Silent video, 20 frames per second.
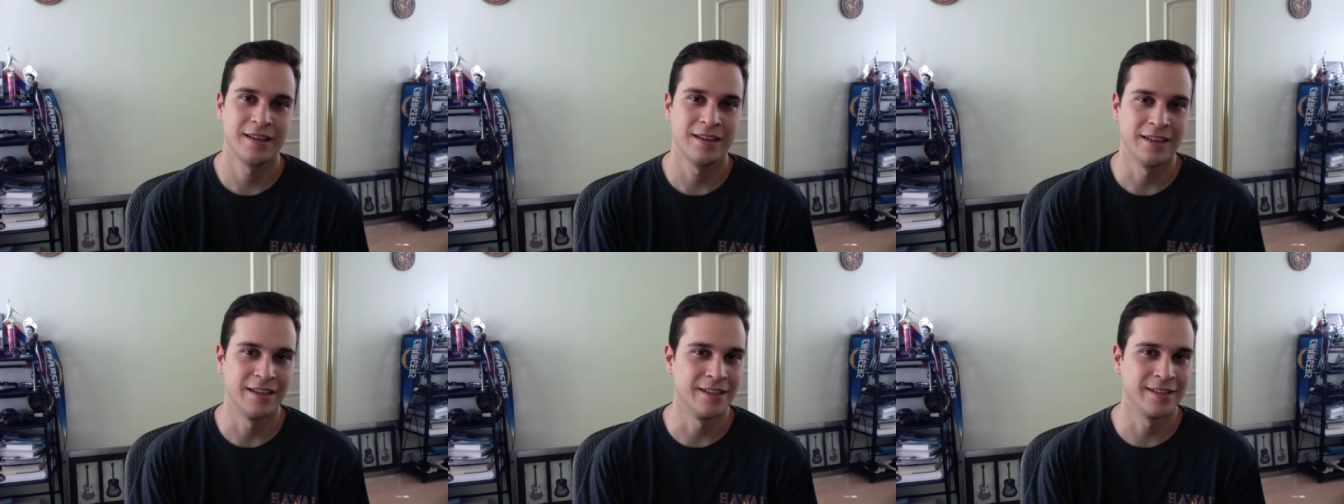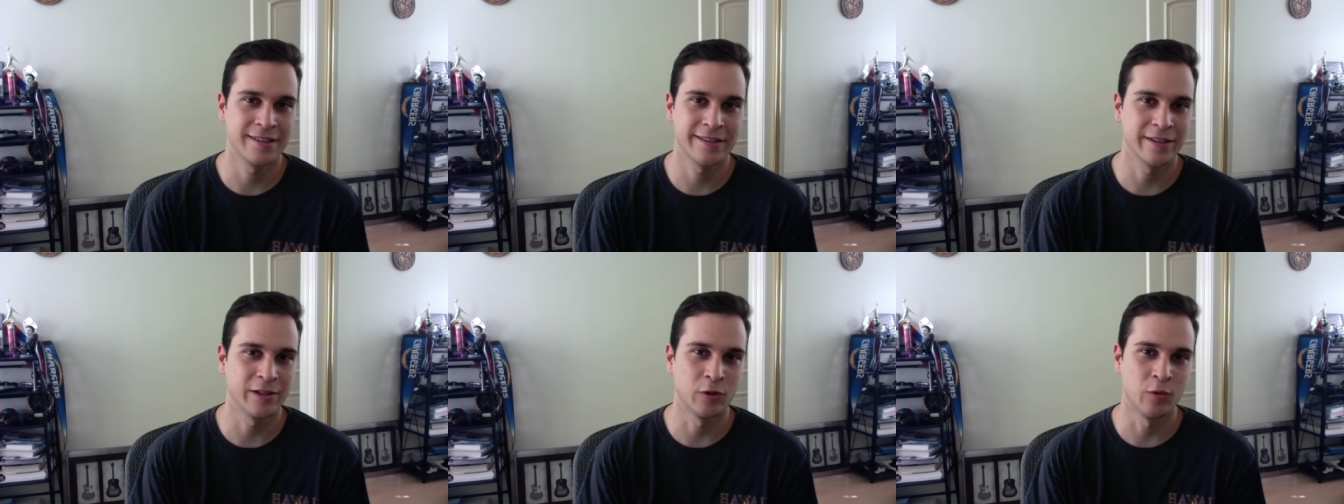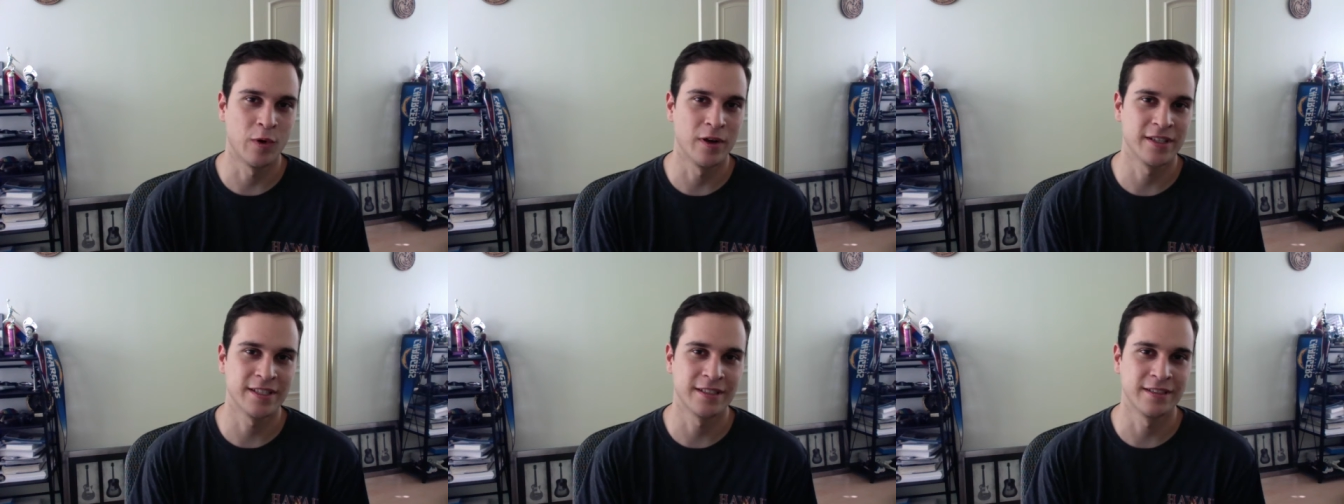it still
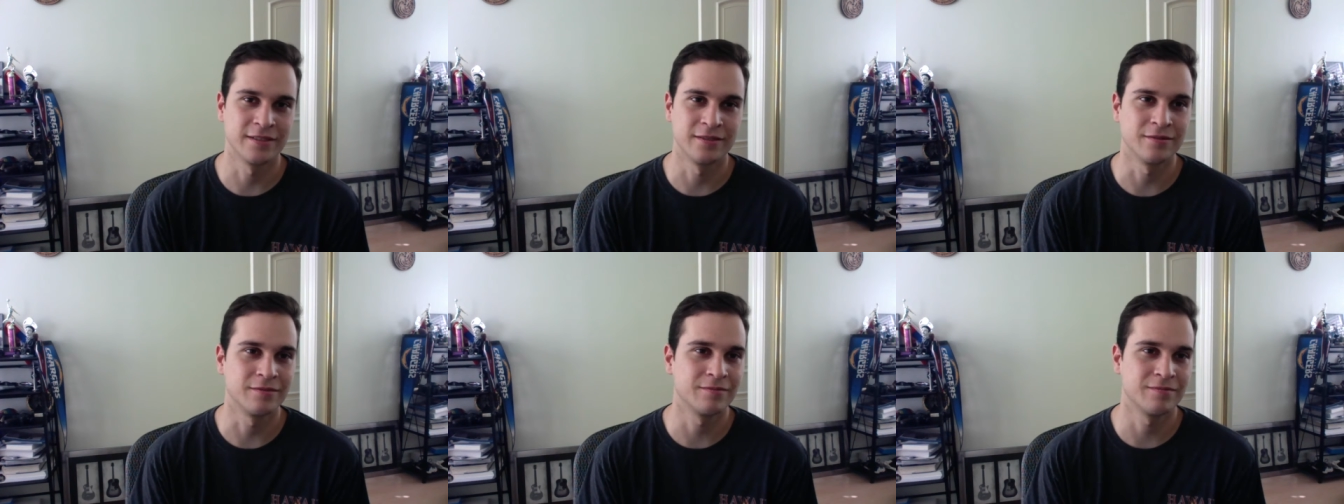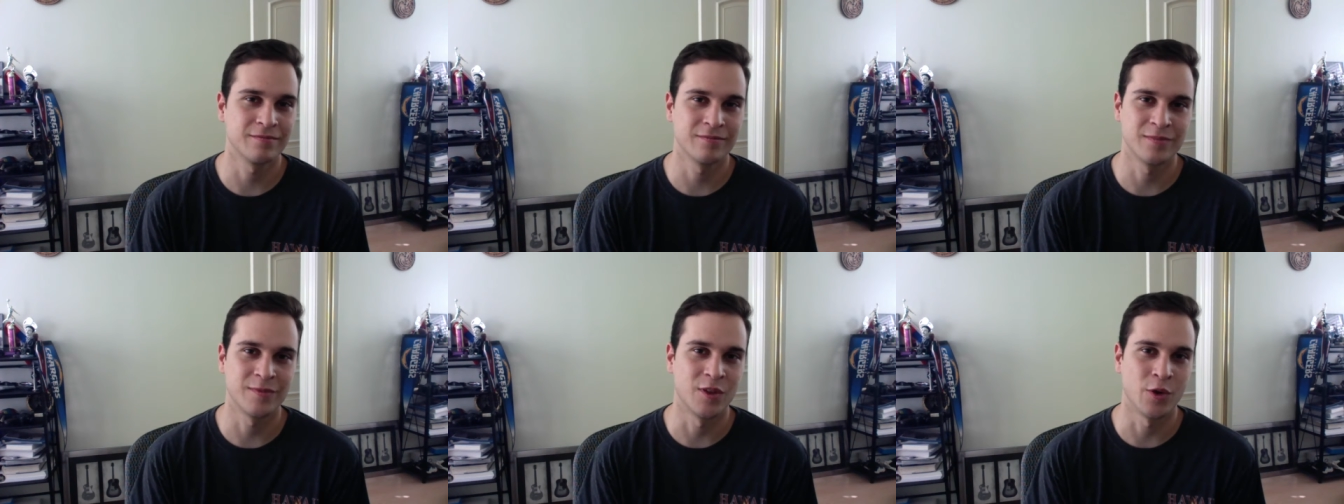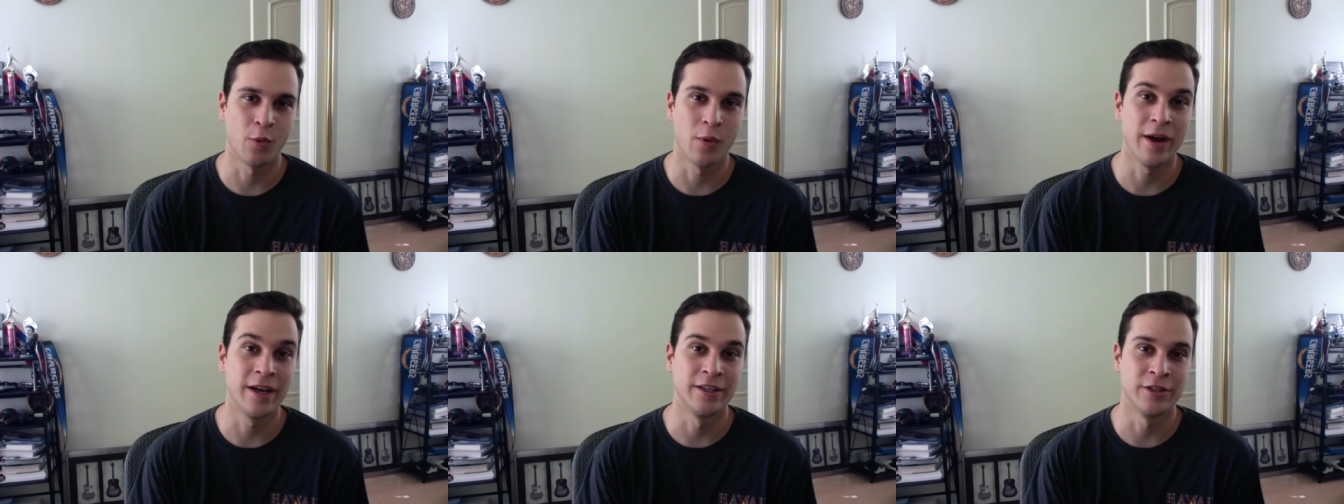wasn't the
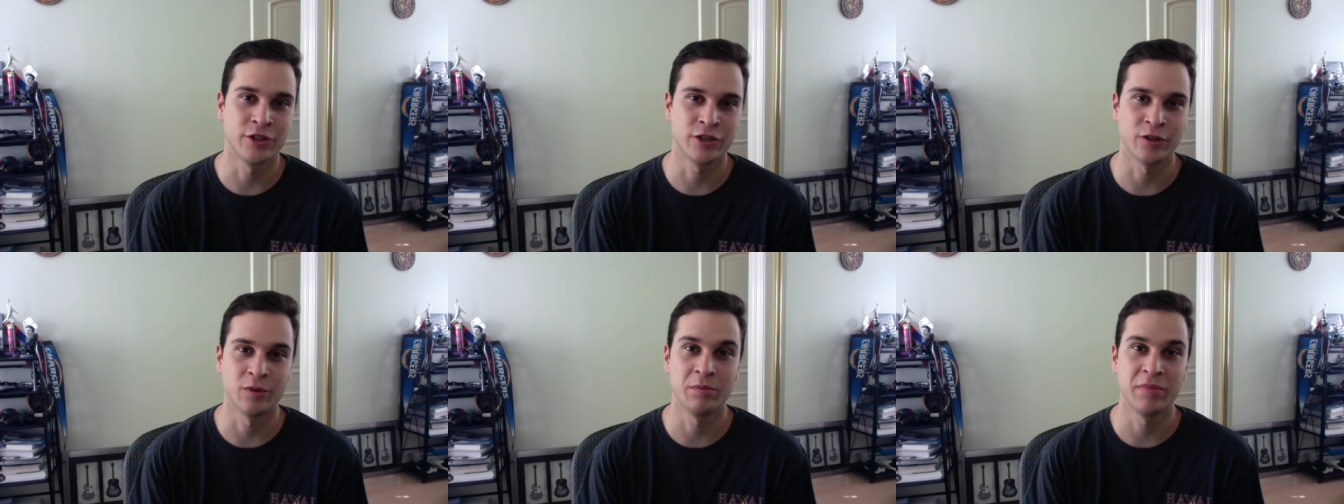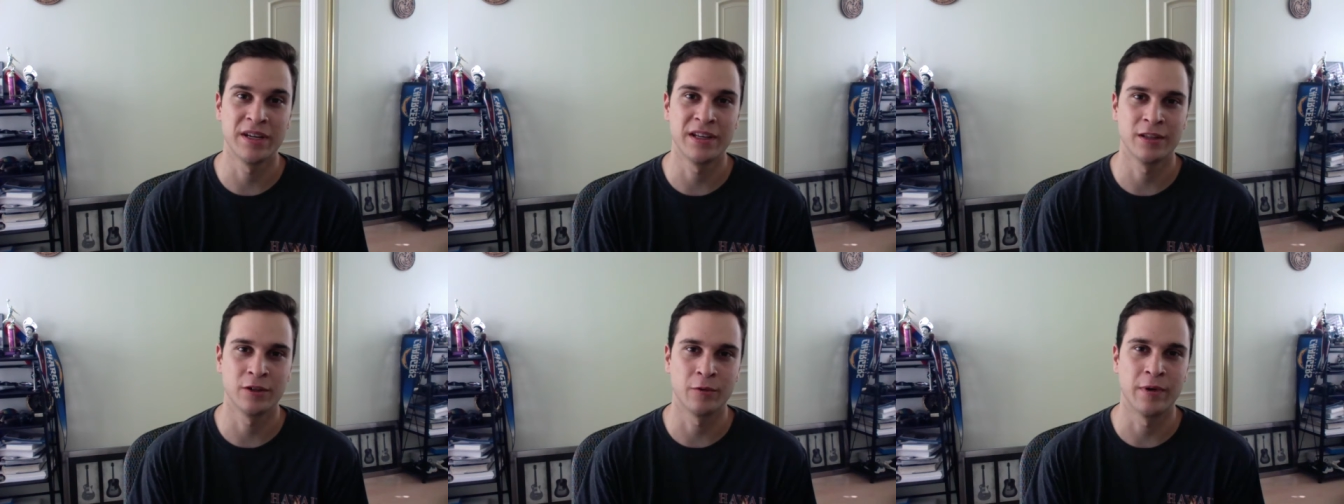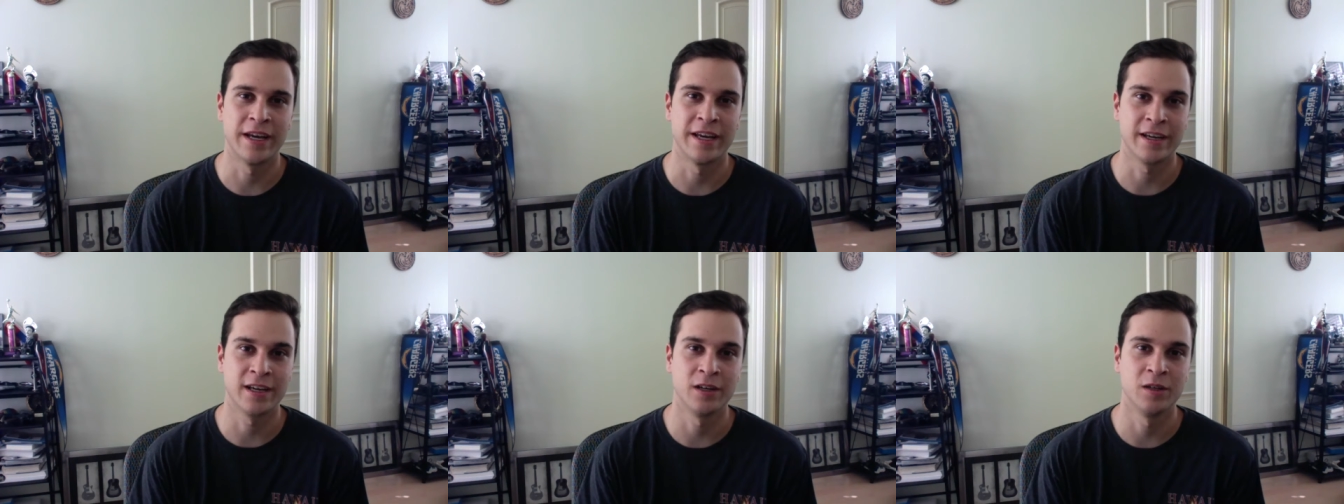way it should be and the
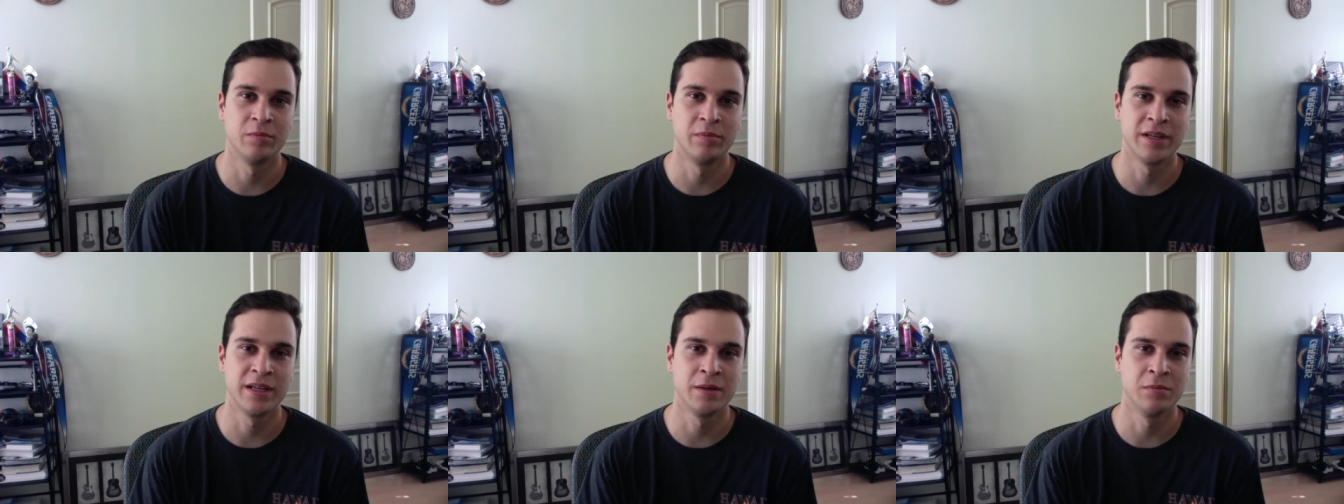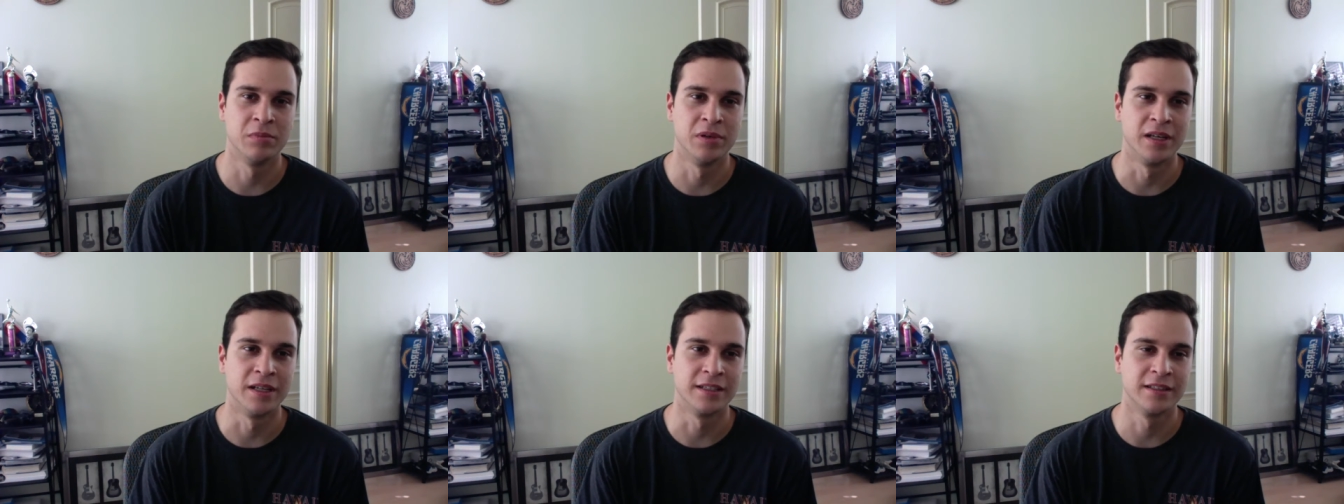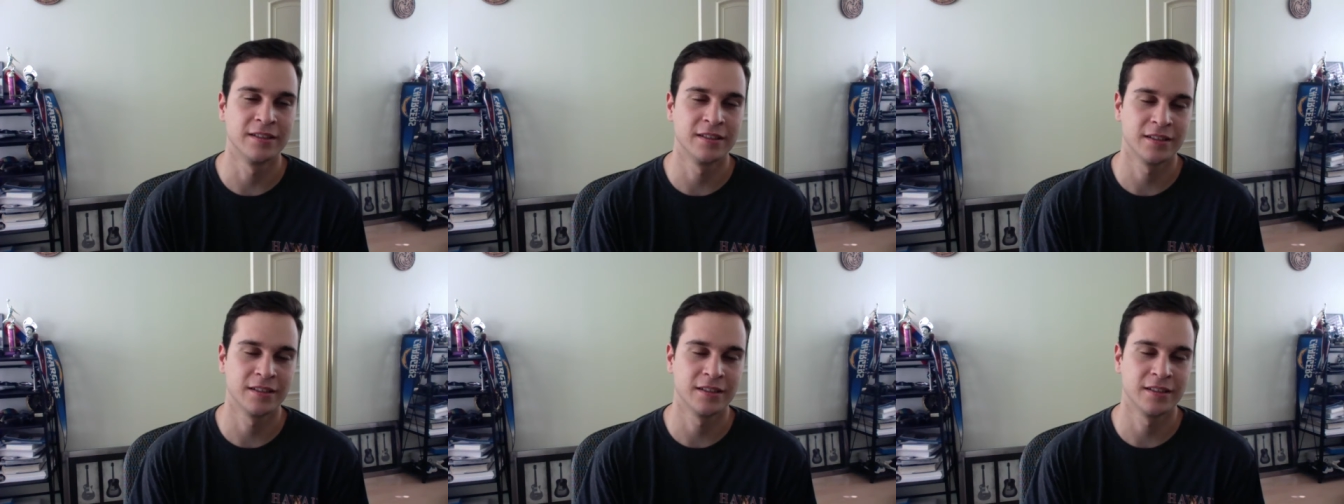way it could be, but